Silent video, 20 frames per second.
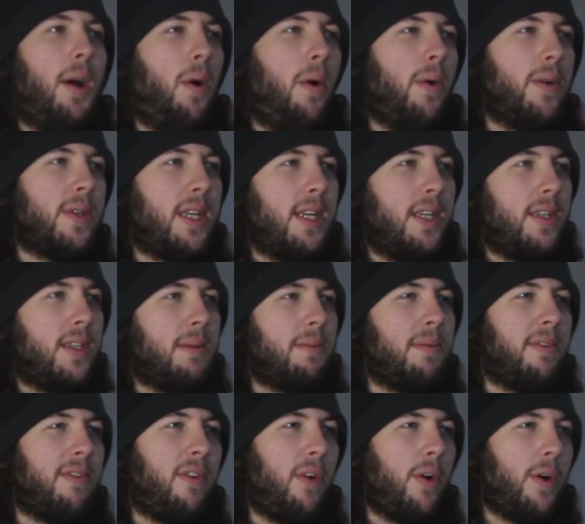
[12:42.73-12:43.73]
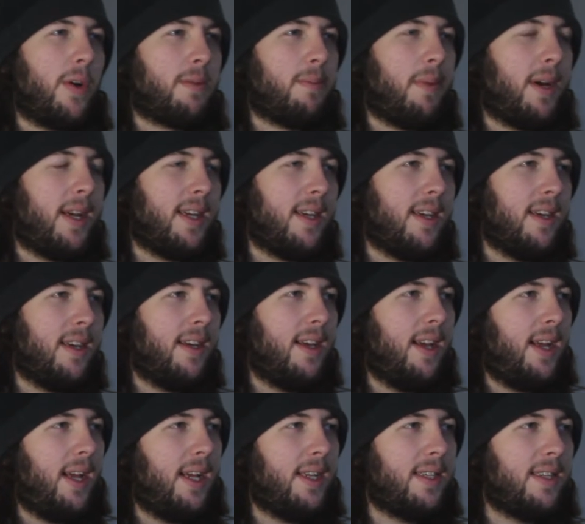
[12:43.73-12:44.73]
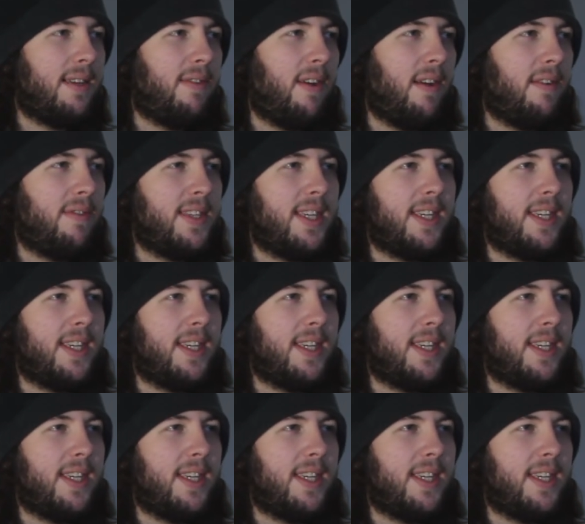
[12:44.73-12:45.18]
what was I using before as my SFF